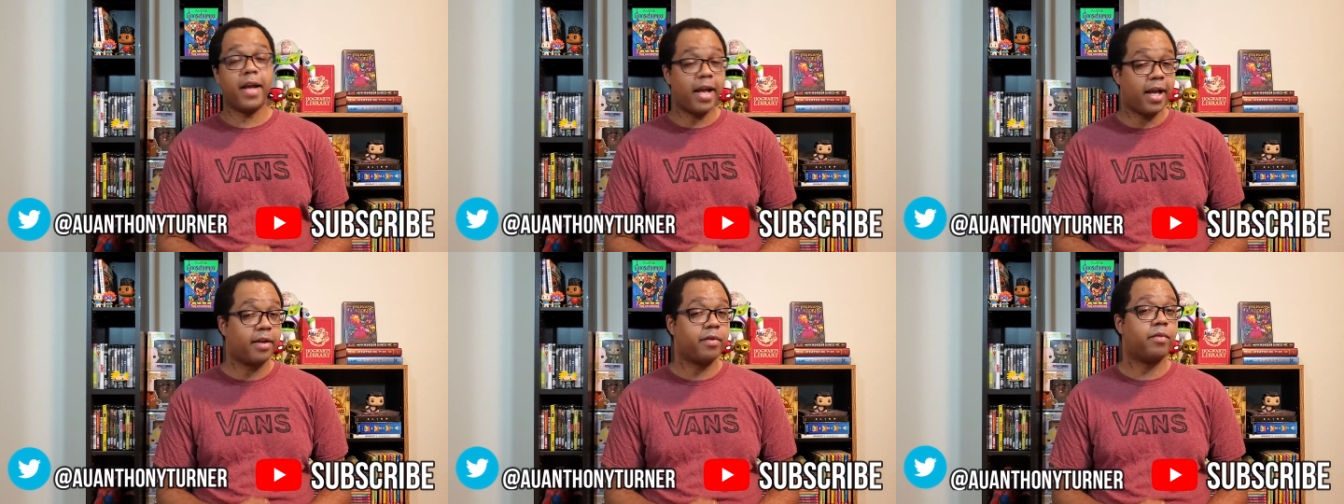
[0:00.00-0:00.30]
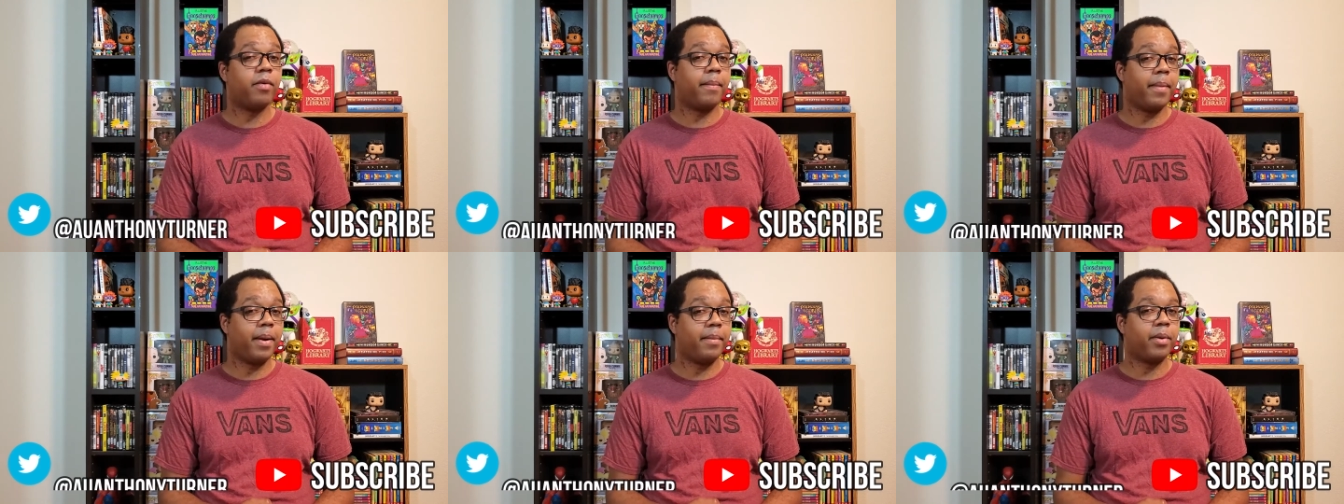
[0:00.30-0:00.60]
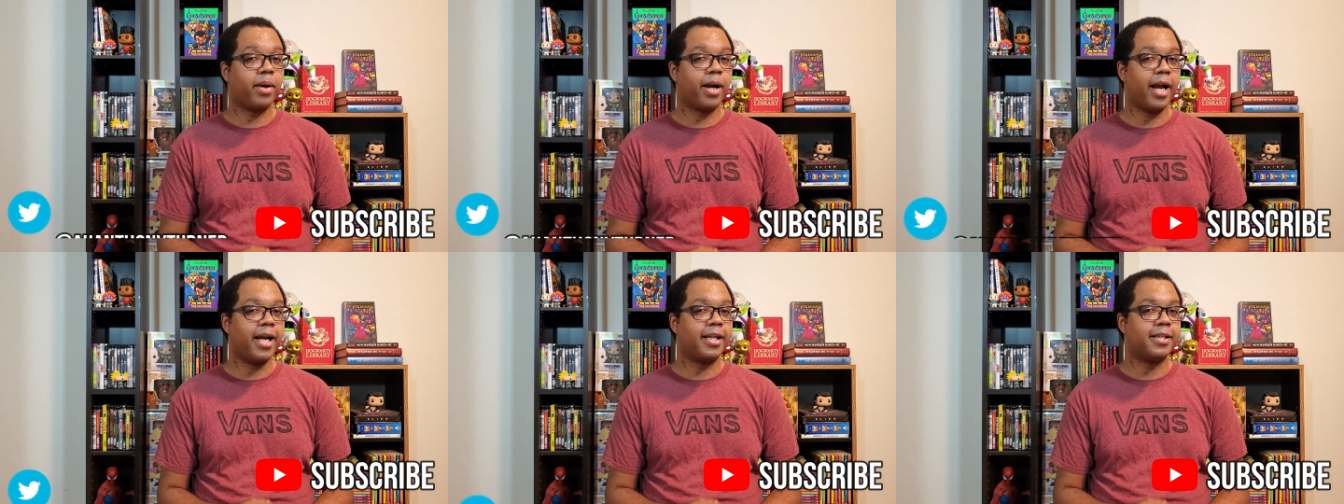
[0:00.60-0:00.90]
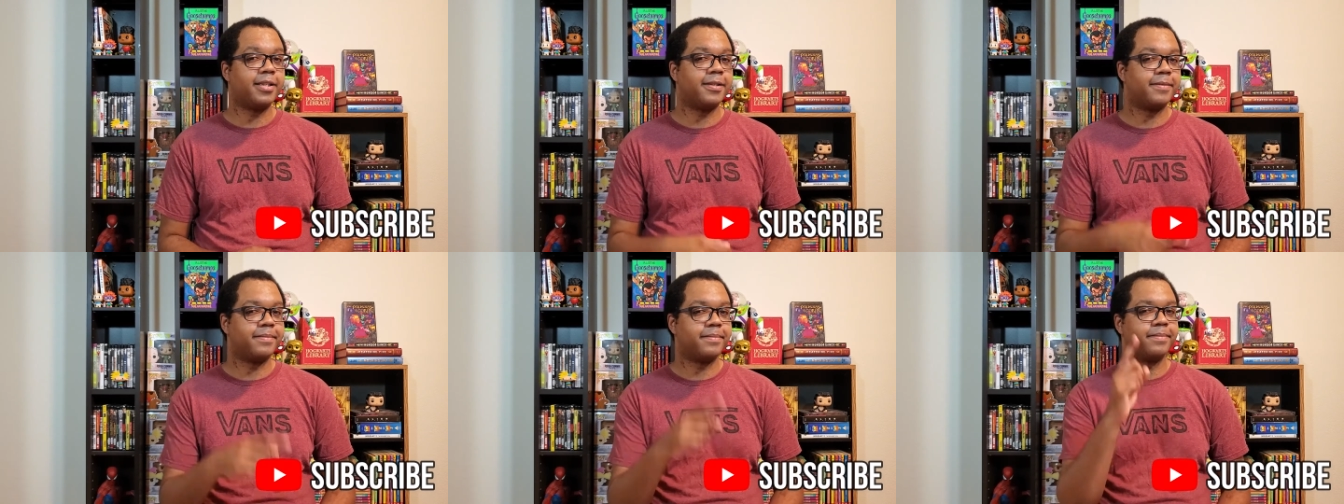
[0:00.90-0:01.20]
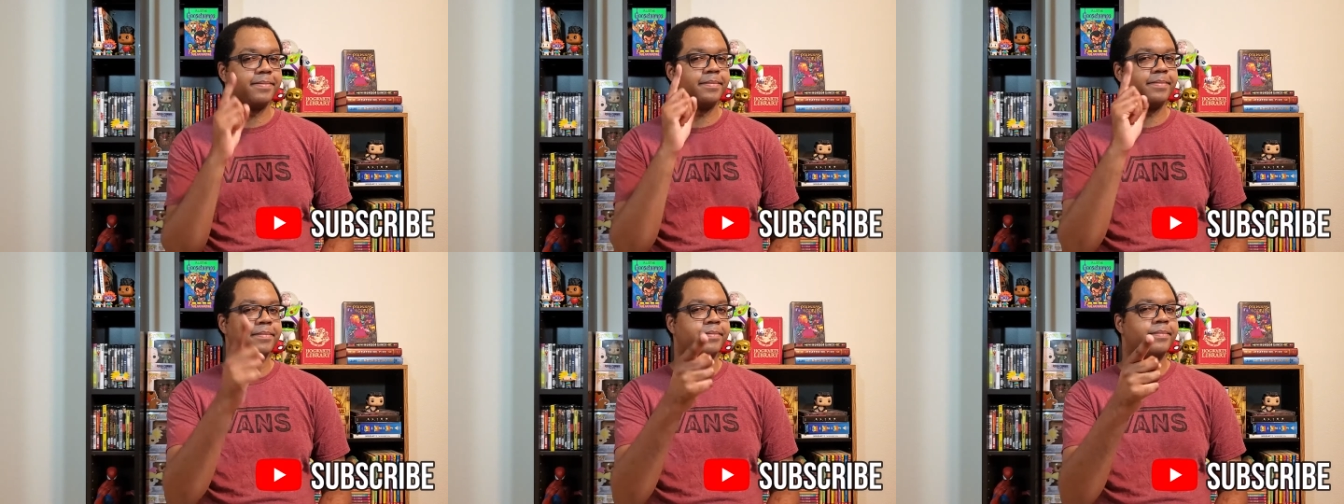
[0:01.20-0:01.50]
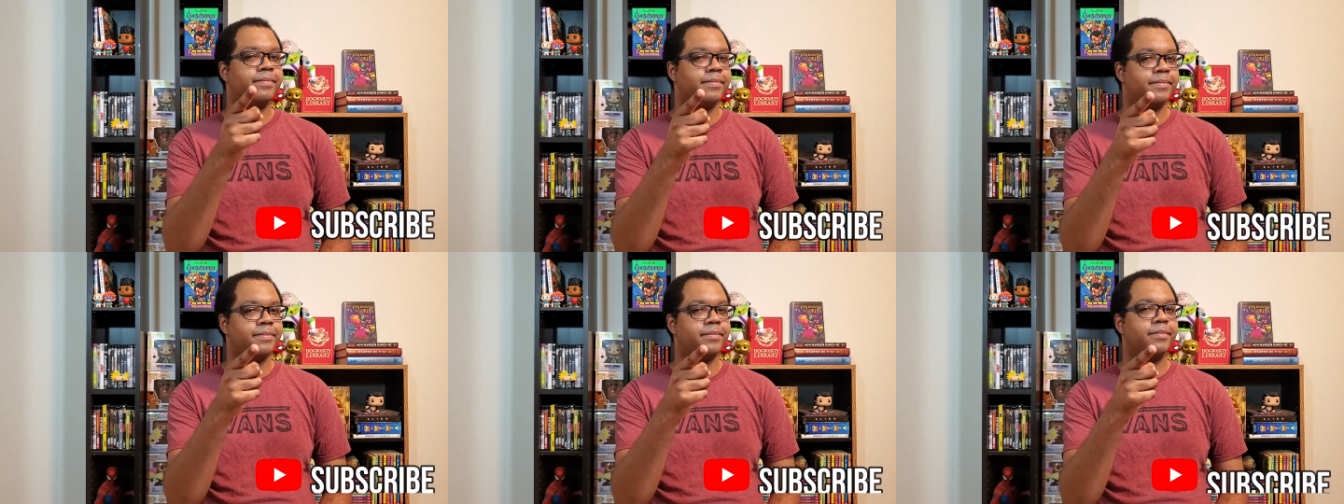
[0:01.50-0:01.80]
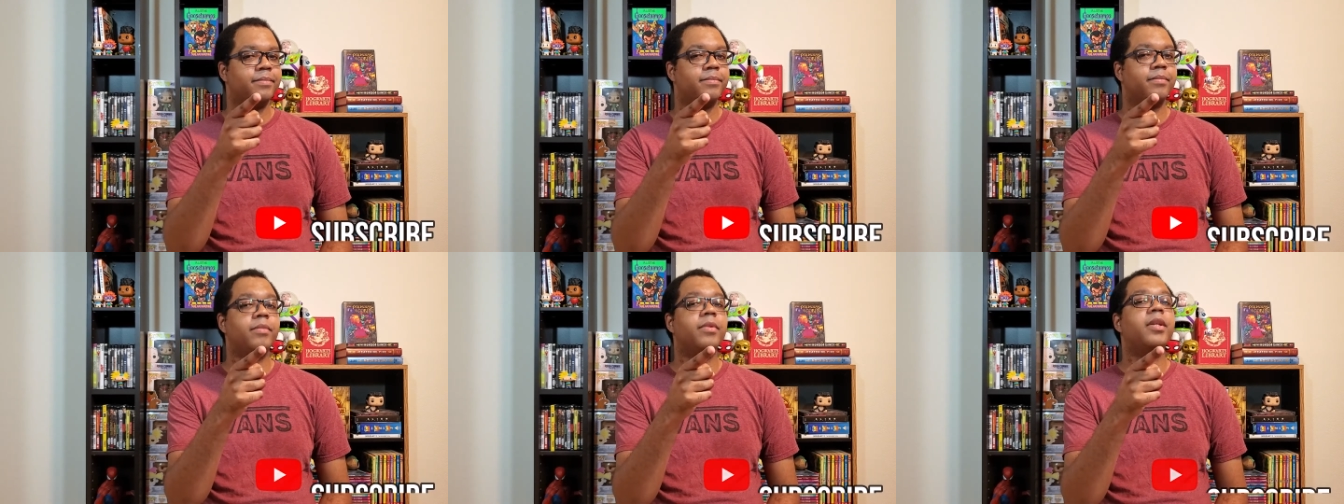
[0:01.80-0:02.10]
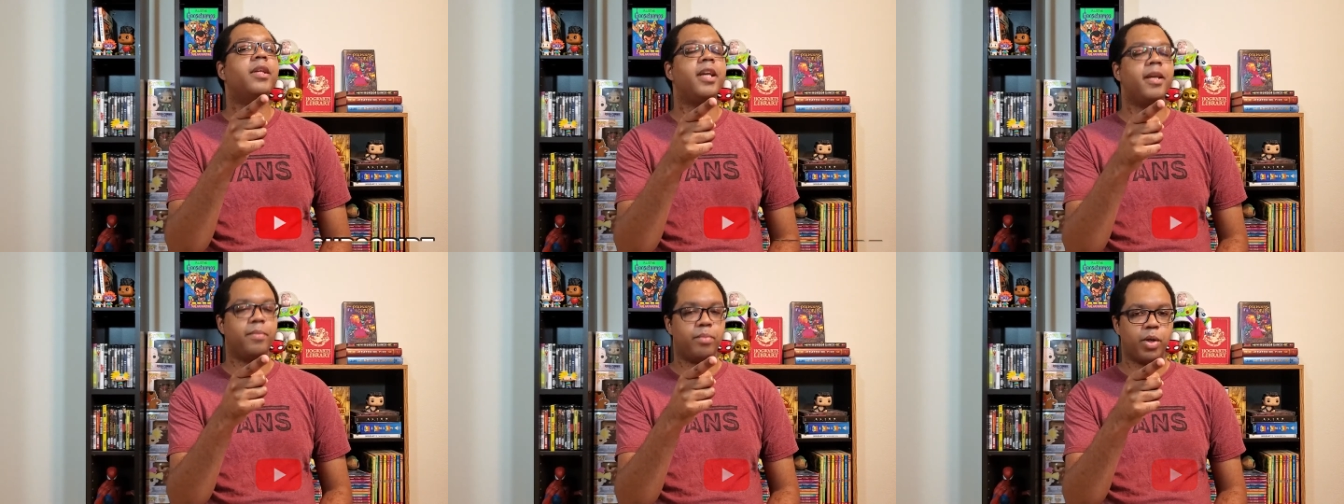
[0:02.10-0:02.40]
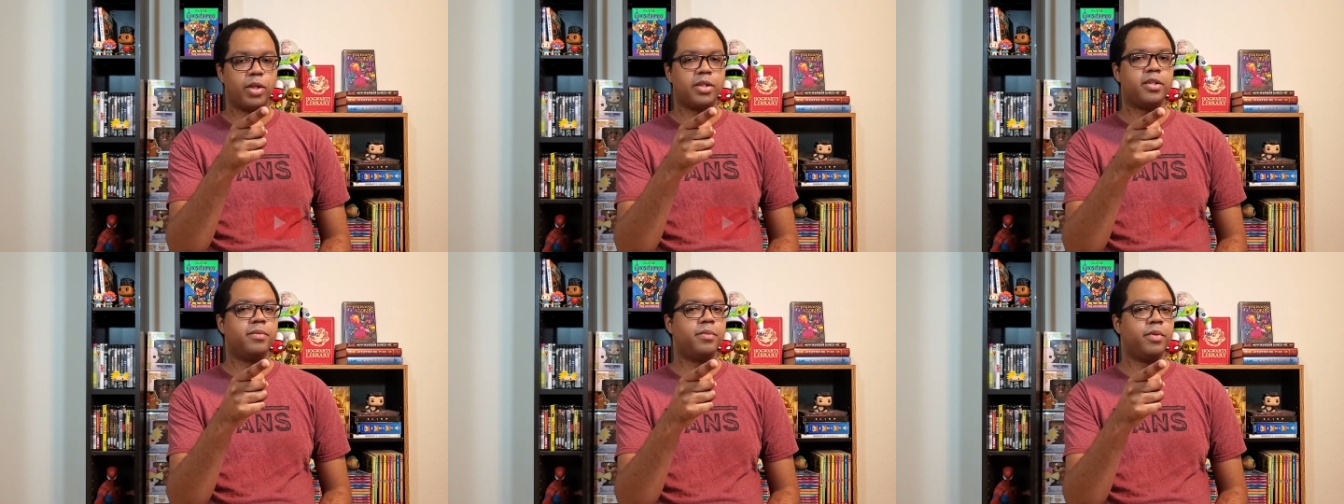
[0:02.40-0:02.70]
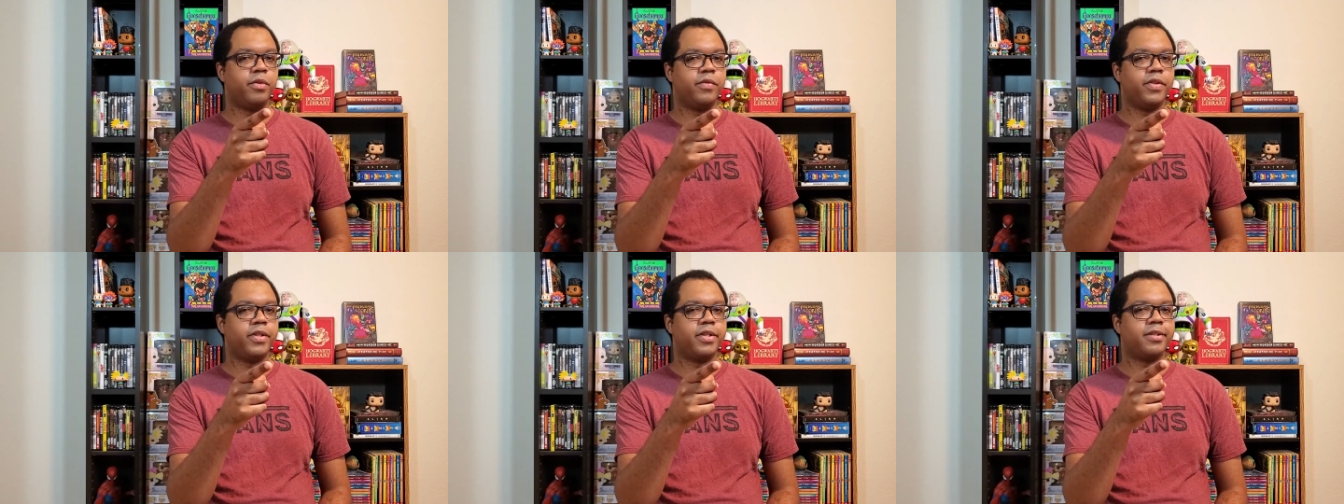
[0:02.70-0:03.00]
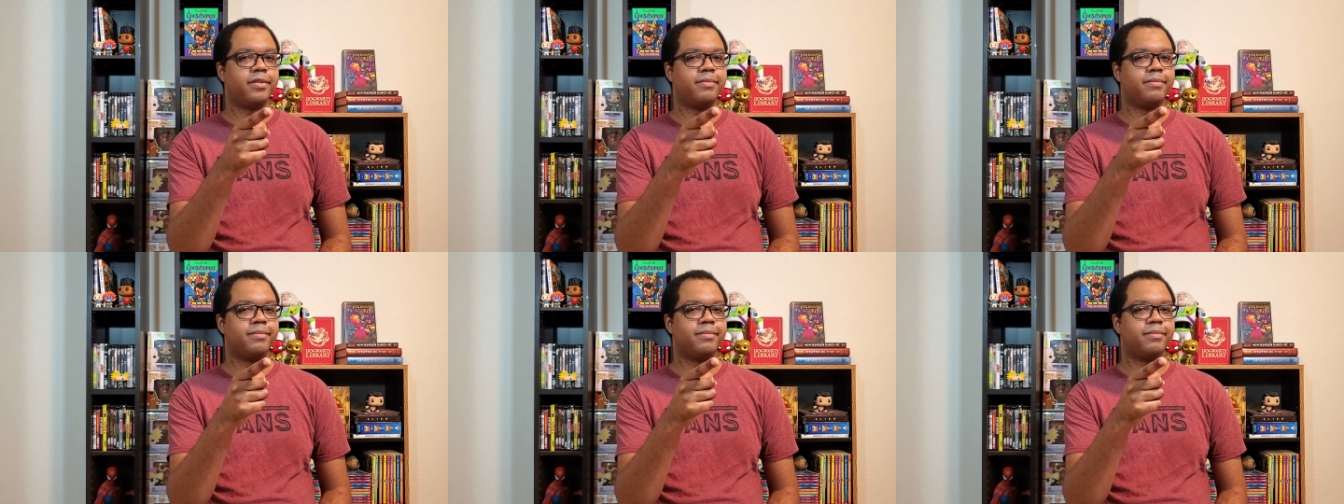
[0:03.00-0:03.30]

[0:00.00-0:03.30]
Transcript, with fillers: And remember, guys, keep watching movies.